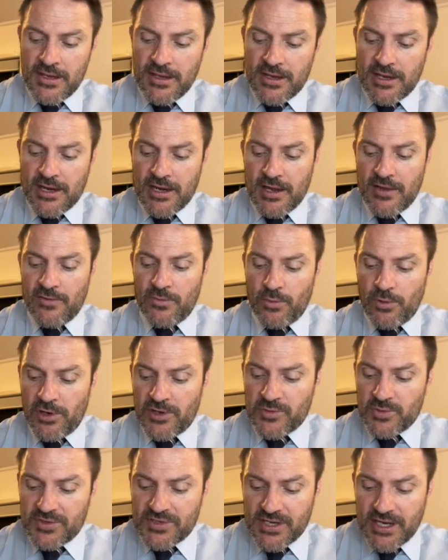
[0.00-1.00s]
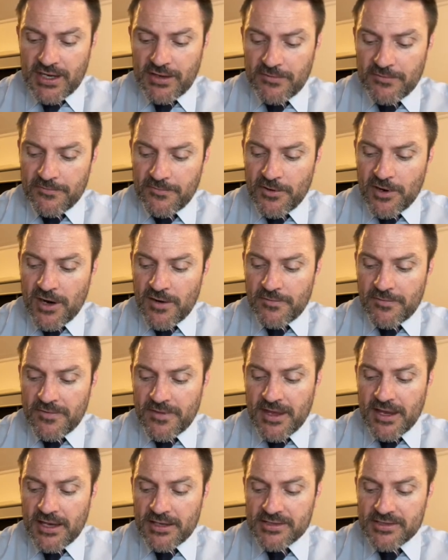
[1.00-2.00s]
In other words, we're saying
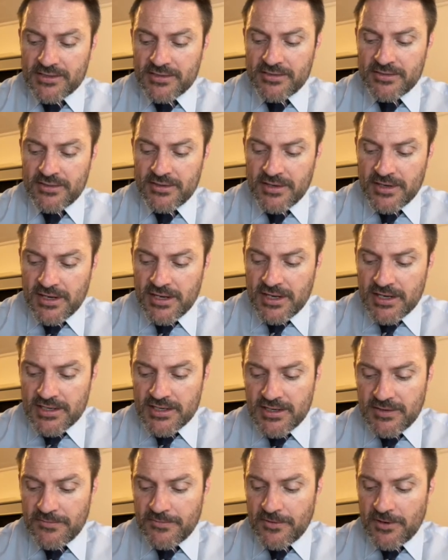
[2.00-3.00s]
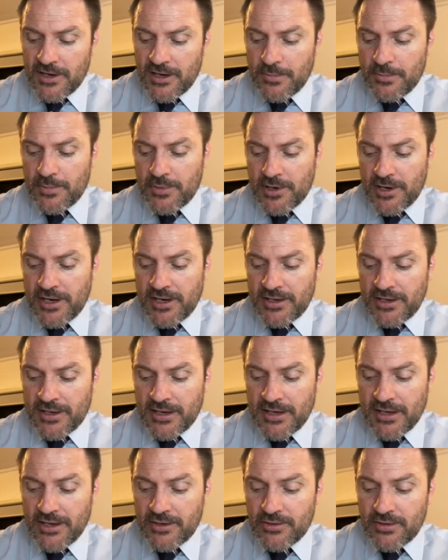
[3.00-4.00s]
5,000 divided by
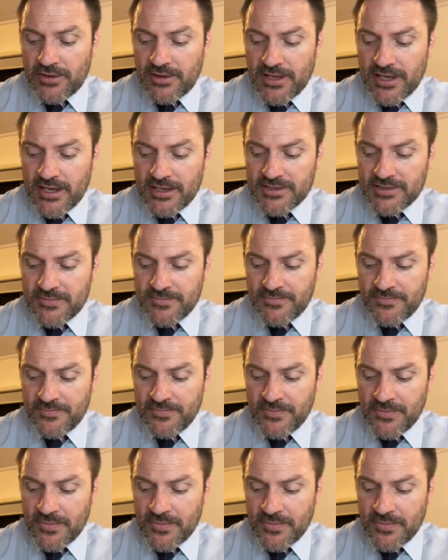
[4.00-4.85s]
100,000